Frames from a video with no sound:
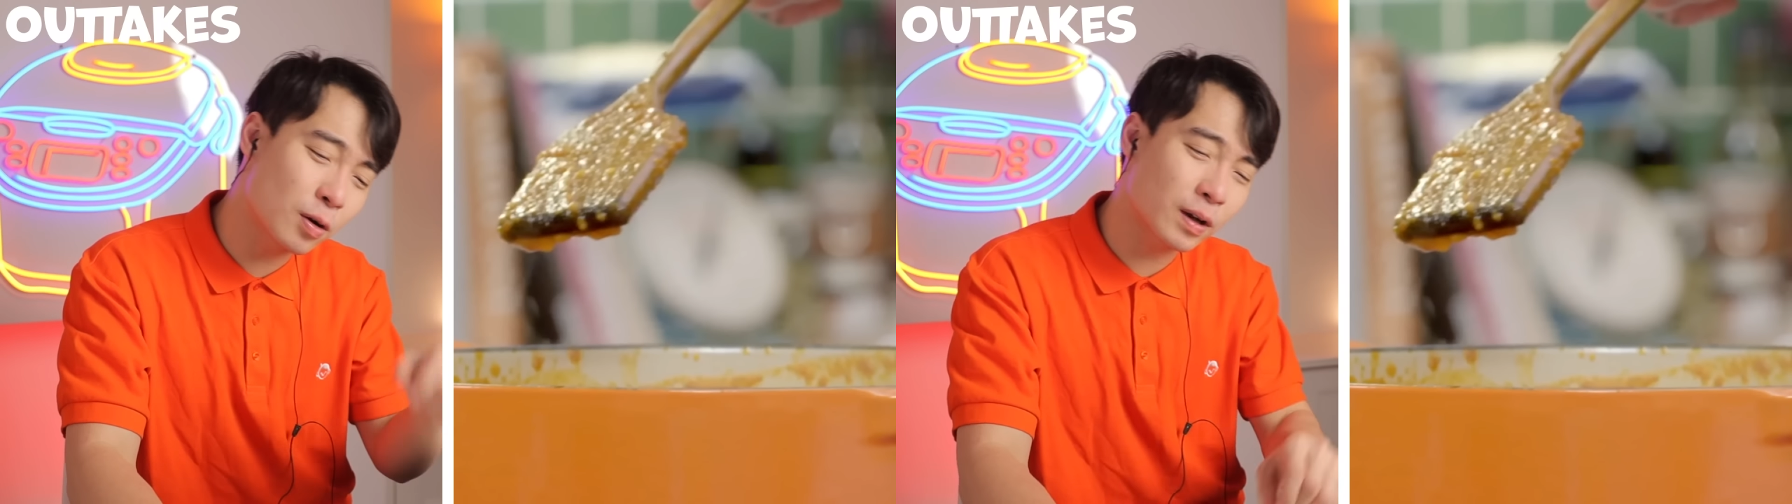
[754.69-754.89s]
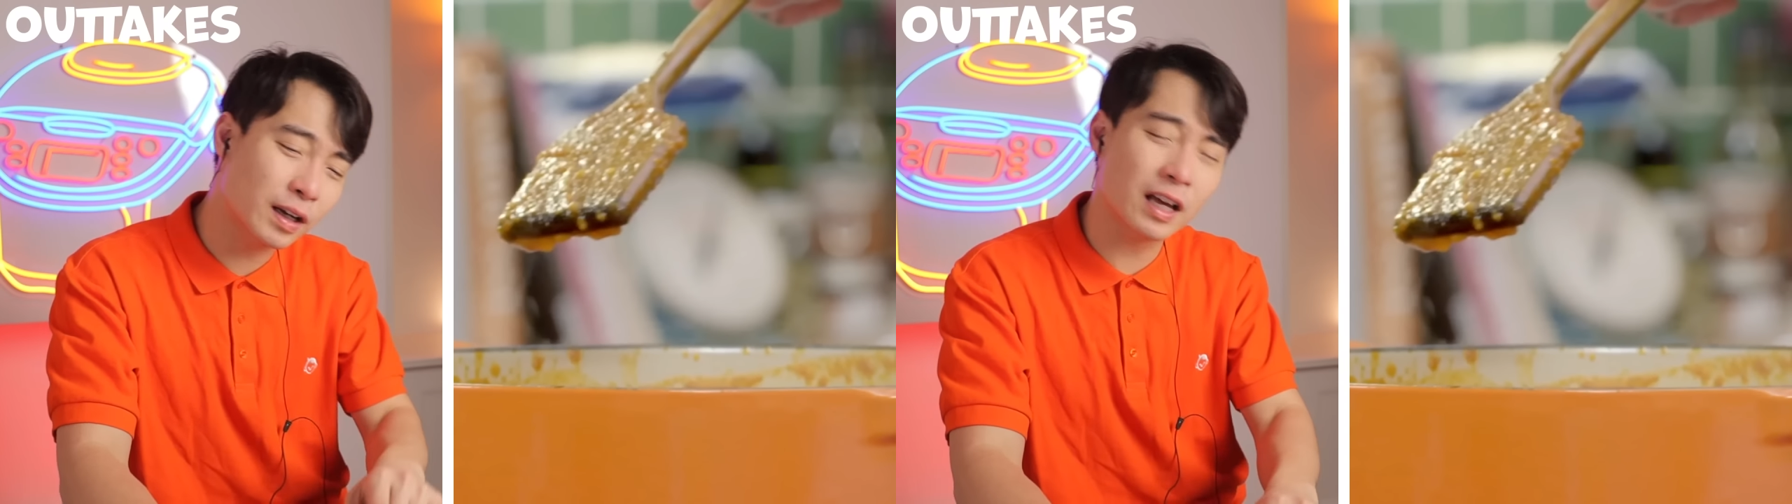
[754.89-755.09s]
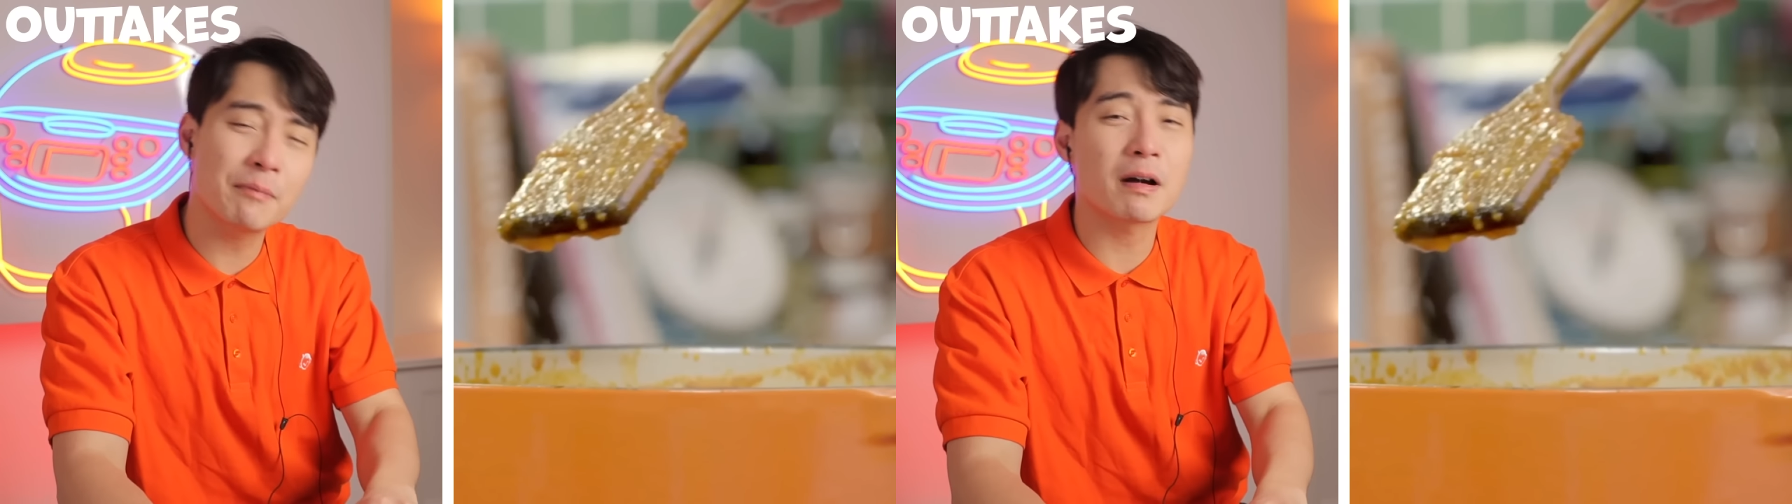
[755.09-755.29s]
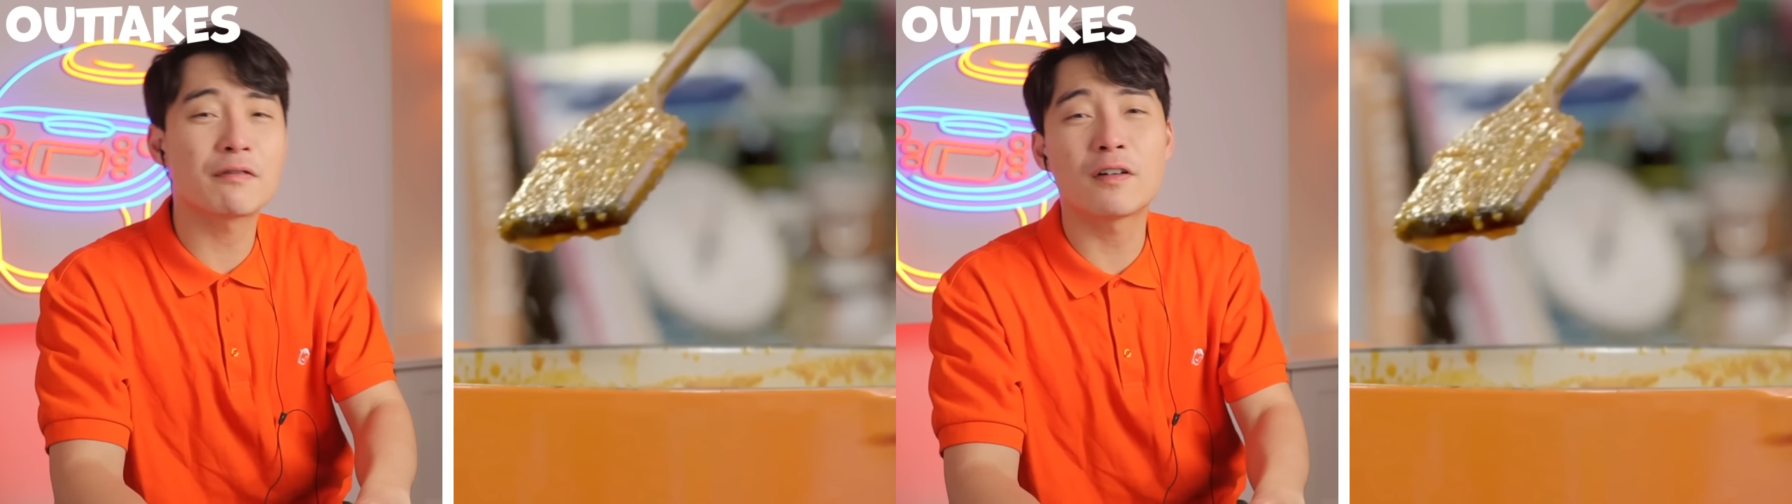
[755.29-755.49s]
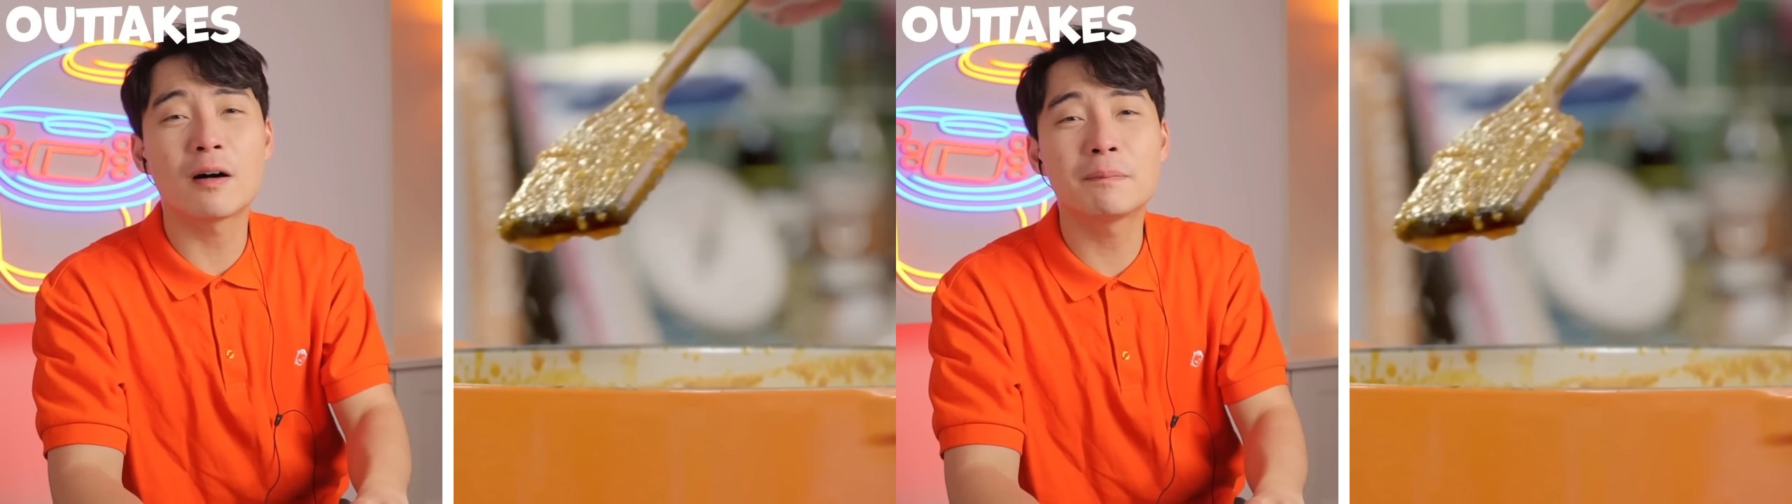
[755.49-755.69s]
yogurt in my
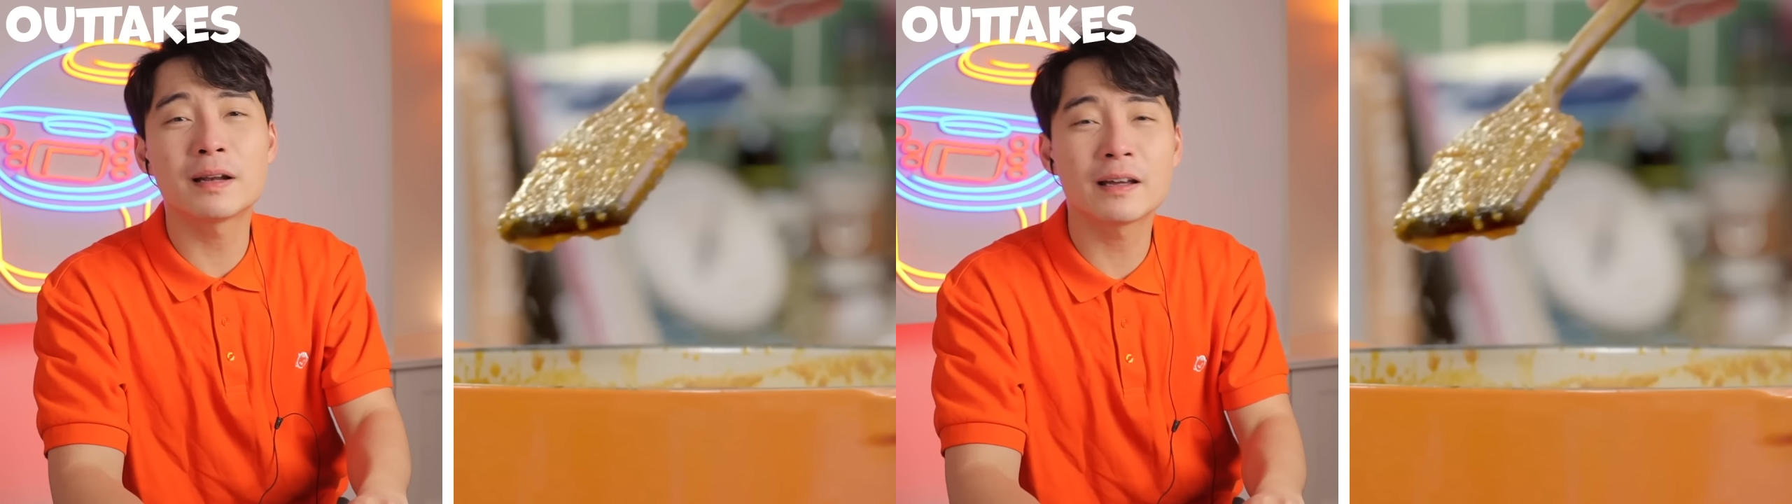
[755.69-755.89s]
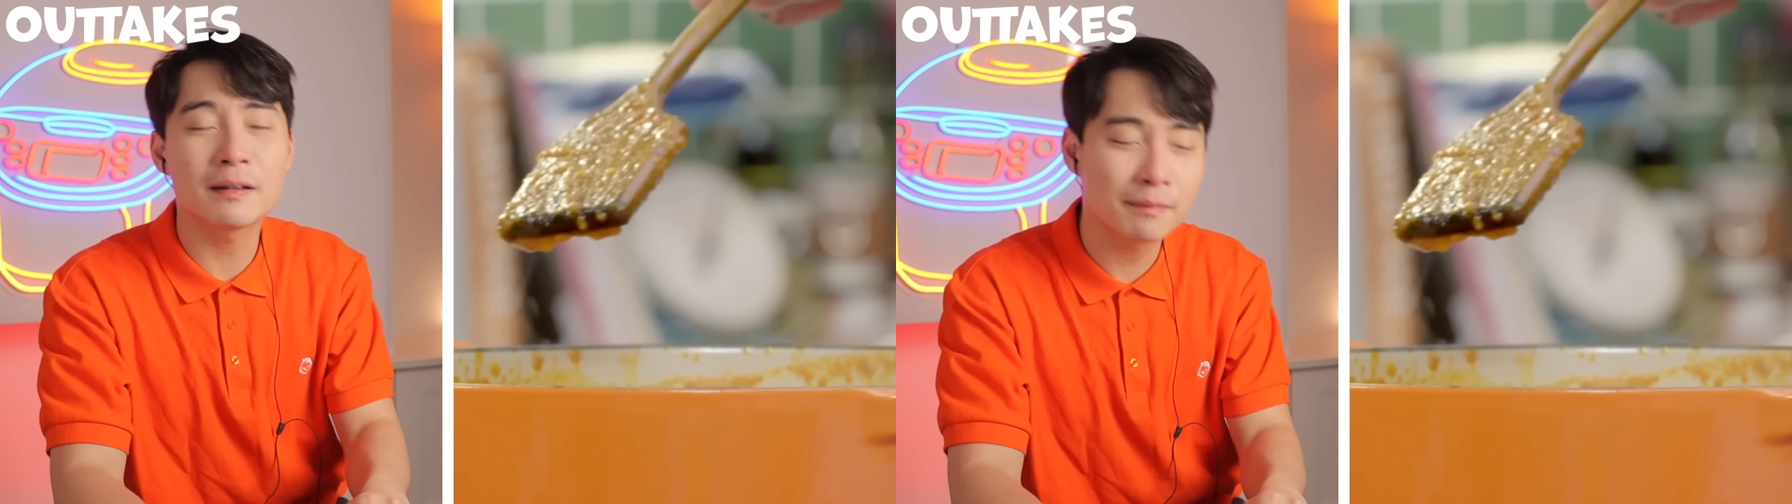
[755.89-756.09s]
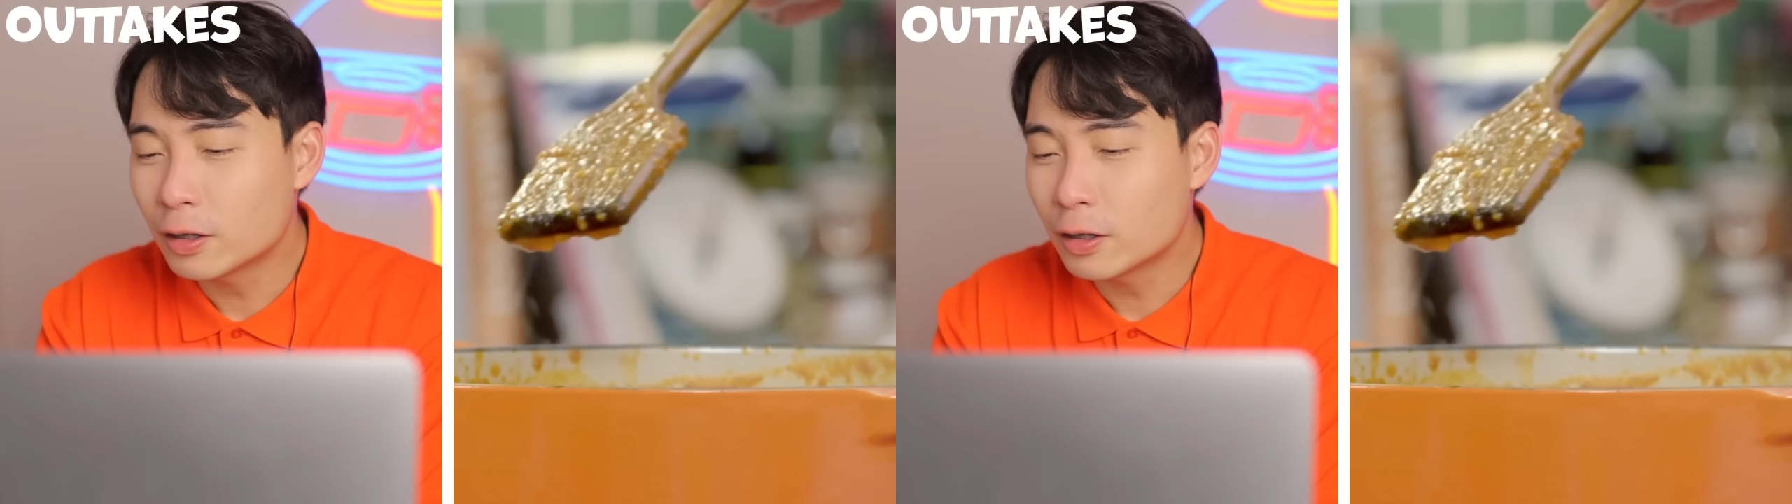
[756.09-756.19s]
foreplay.